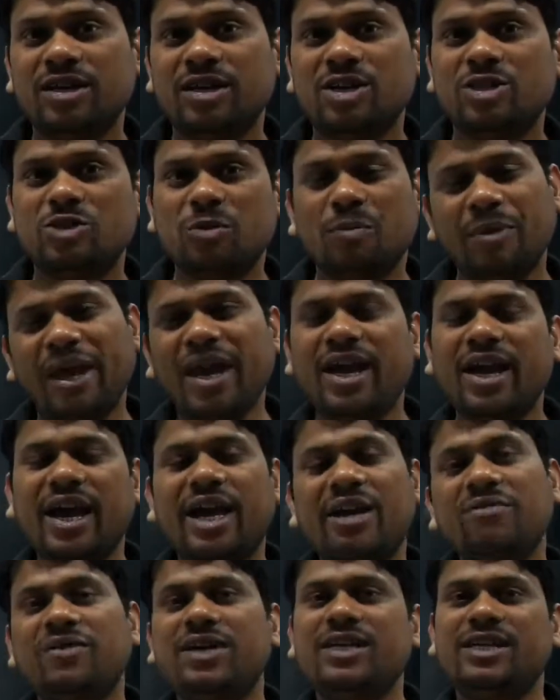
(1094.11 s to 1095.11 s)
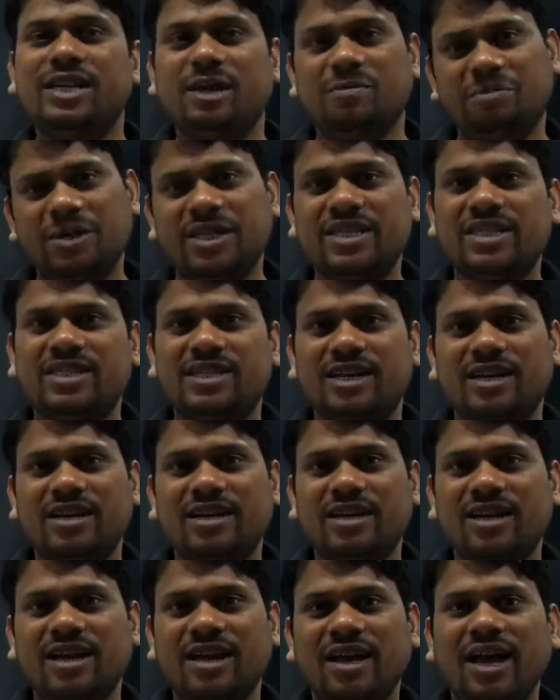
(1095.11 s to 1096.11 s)
So make N1 drift region
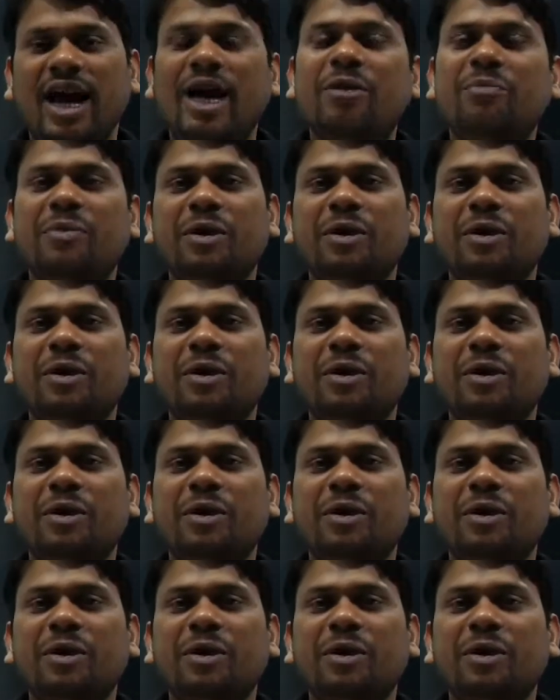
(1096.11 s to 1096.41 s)
and